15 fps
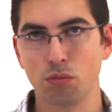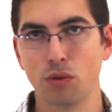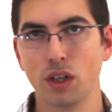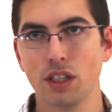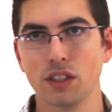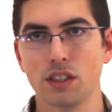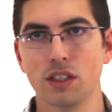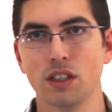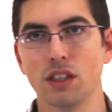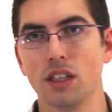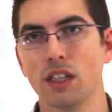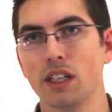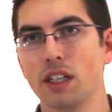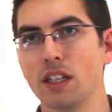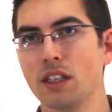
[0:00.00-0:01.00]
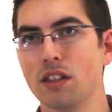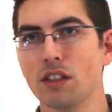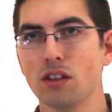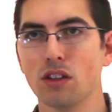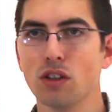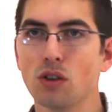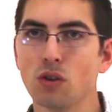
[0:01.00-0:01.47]
bright sunlight,
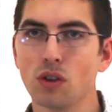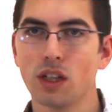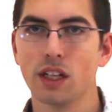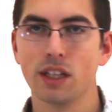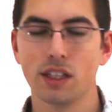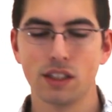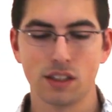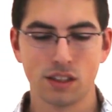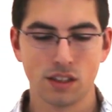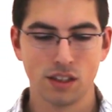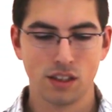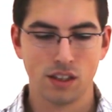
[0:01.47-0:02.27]
low light.